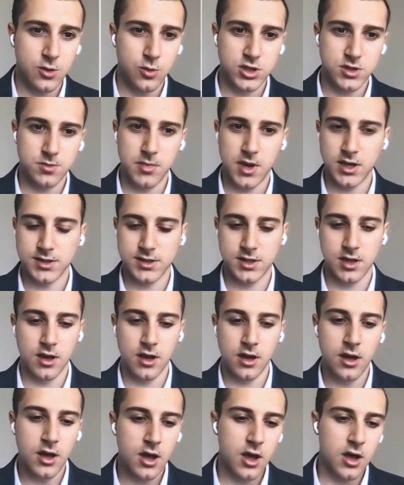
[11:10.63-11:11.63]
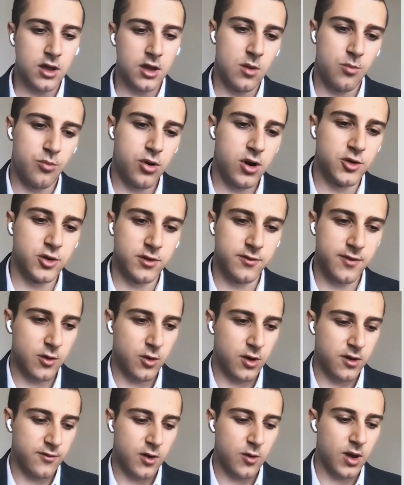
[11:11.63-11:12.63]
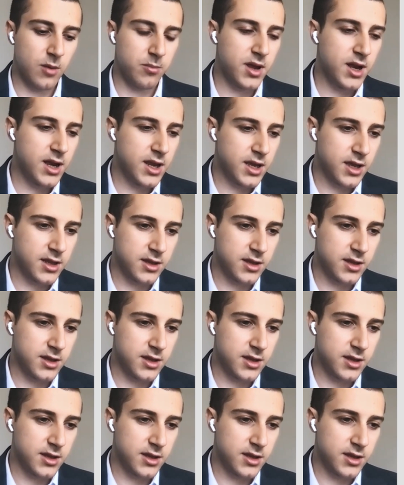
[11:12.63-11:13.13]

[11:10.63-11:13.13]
which makes the product very, very appealing.